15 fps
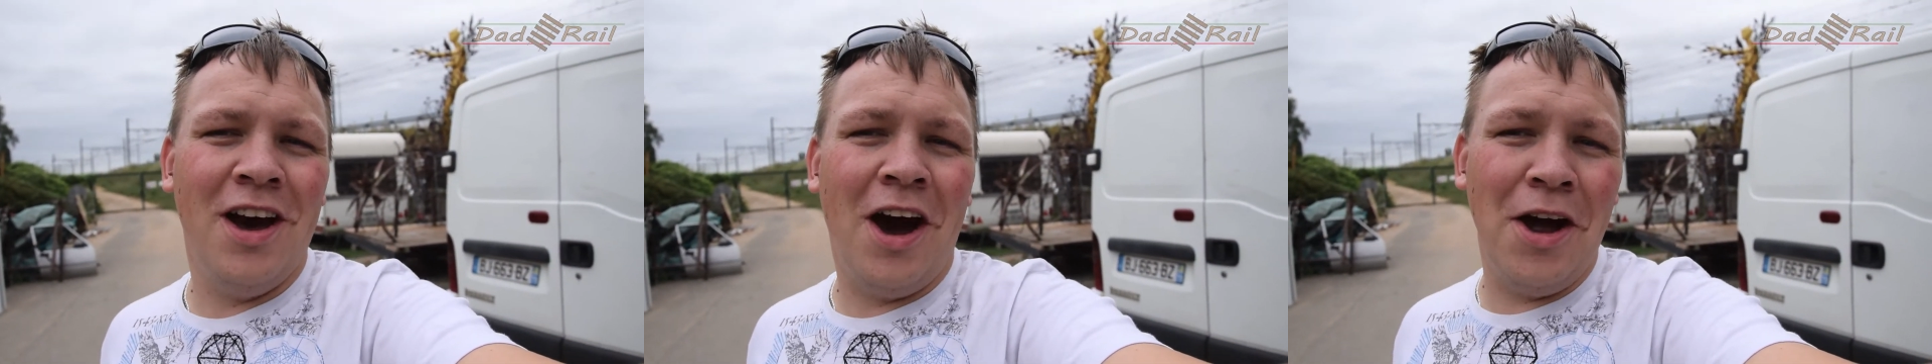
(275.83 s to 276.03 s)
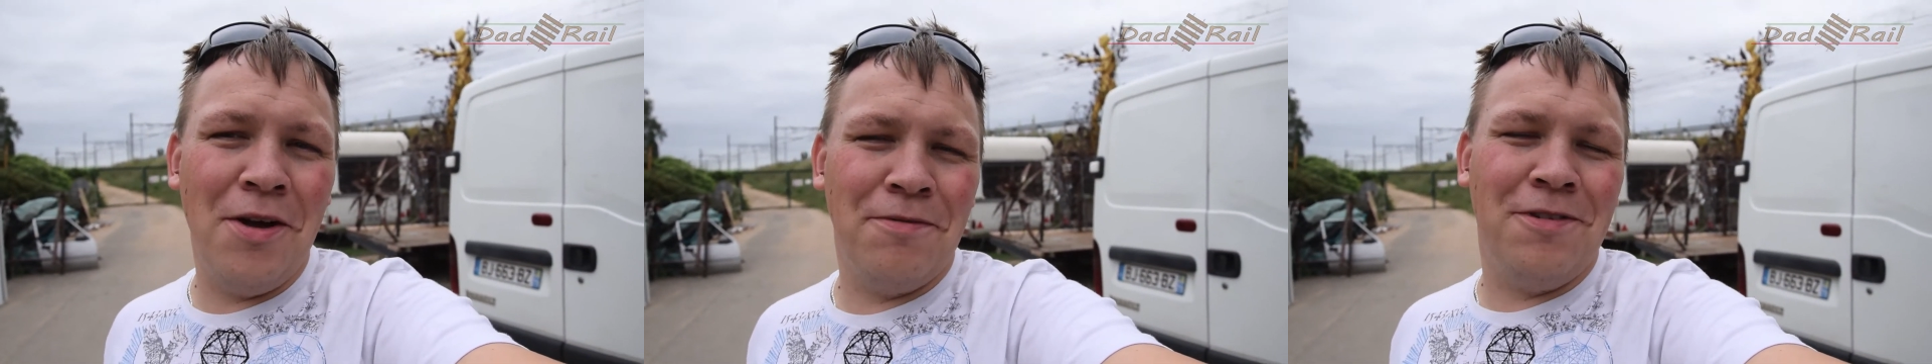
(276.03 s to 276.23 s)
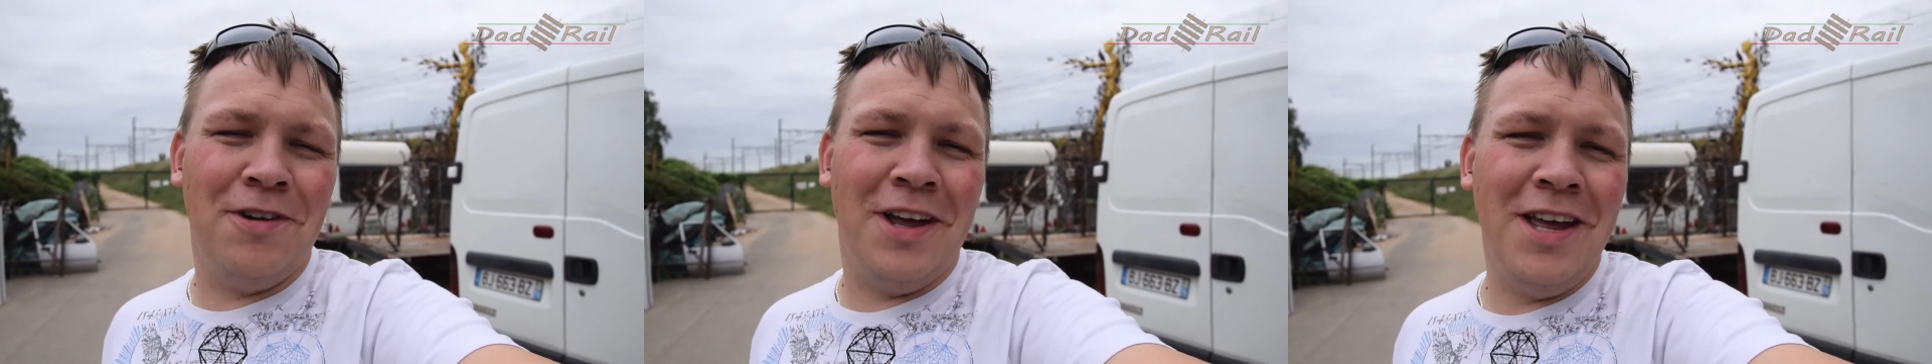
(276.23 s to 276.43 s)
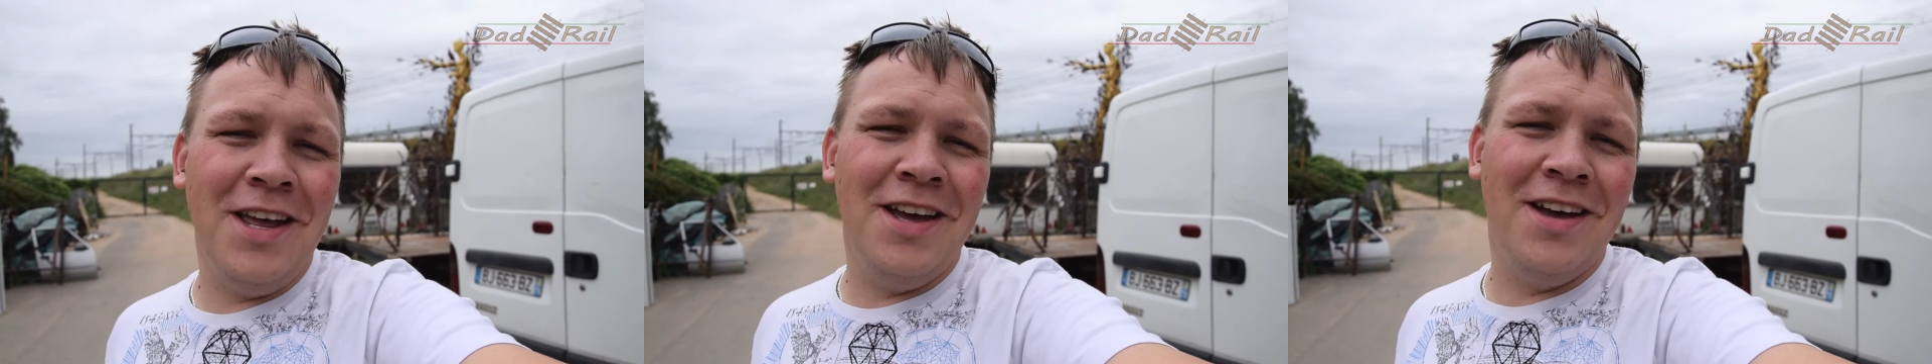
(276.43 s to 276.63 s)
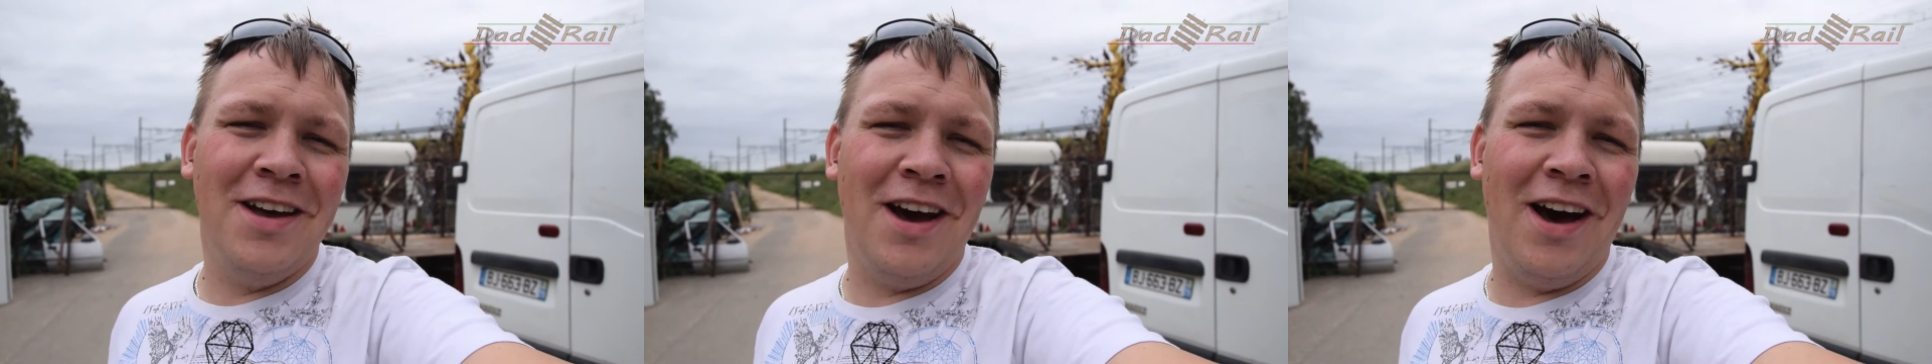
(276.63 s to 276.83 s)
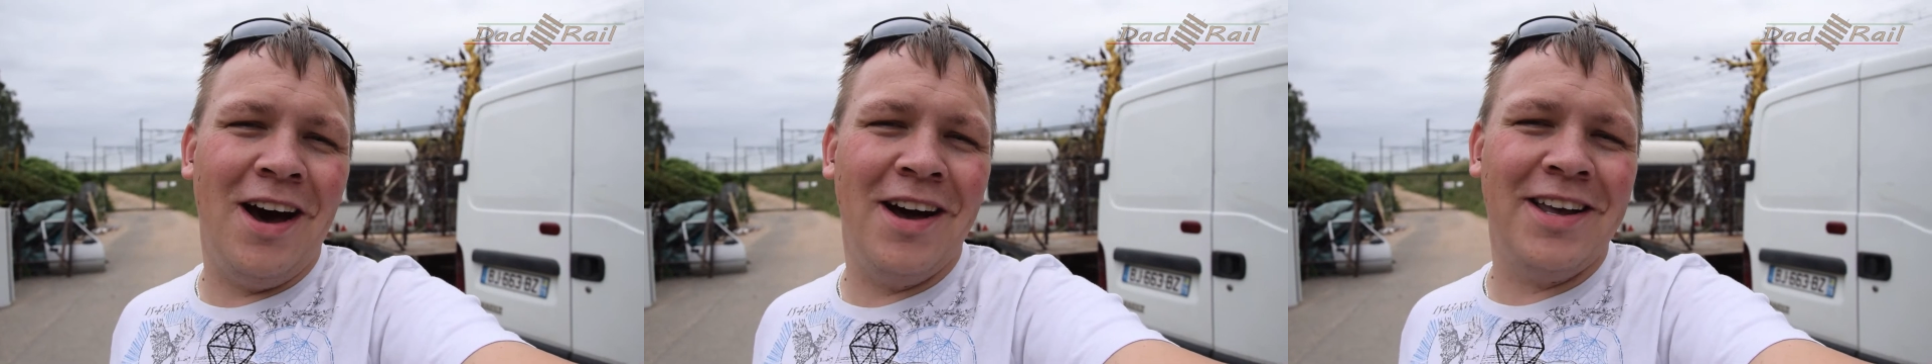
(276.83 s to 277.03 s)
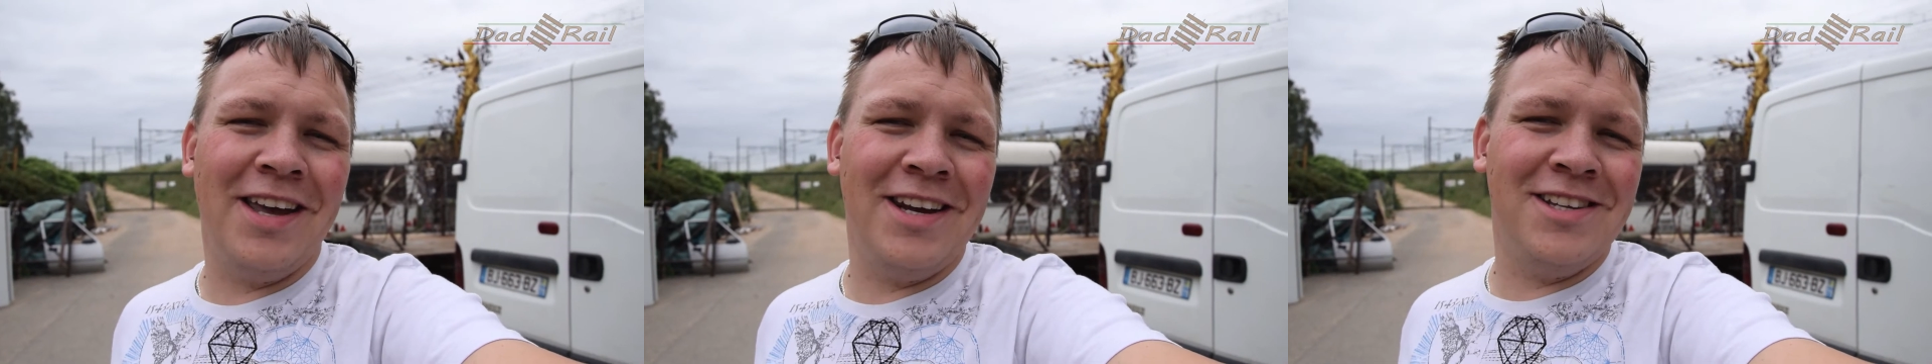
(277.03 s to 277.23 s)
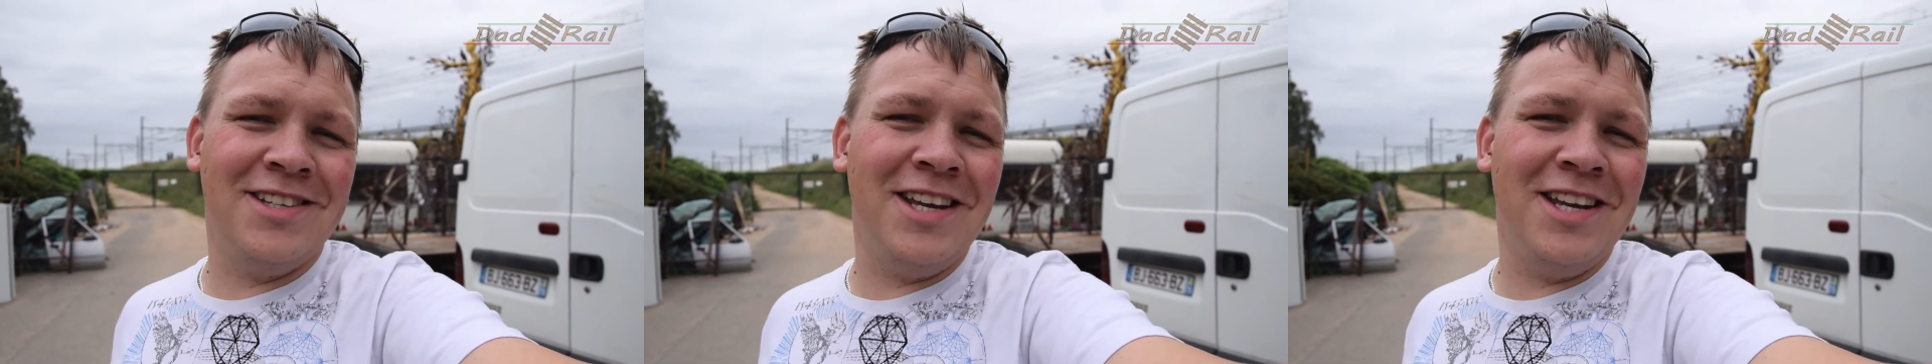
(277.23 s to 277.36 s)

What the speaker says: hopefully get a